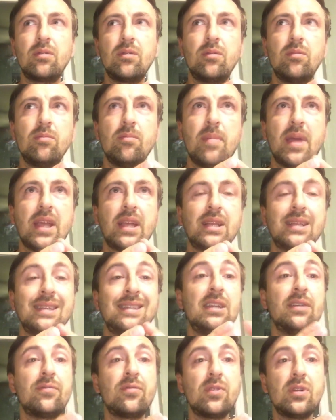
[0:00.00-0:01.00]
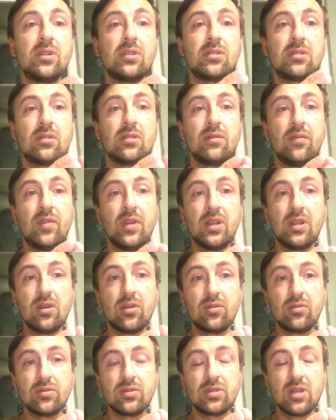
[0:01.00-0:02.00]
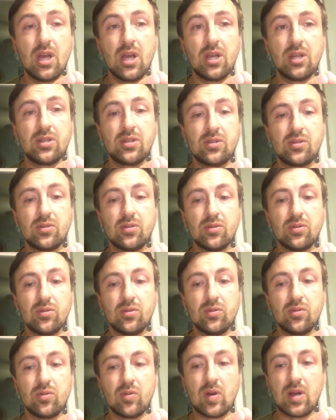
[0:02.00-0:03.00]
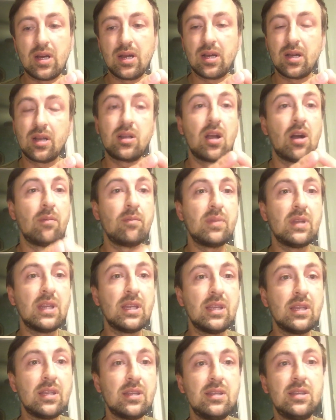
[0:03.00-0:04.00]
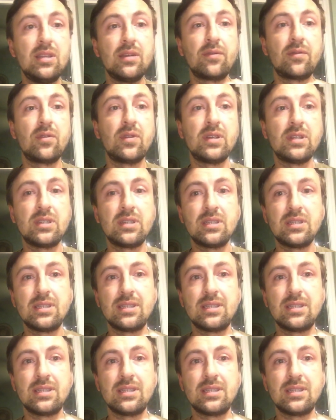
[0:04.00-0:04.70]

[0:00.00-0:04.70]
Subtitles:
make different videos to accompany different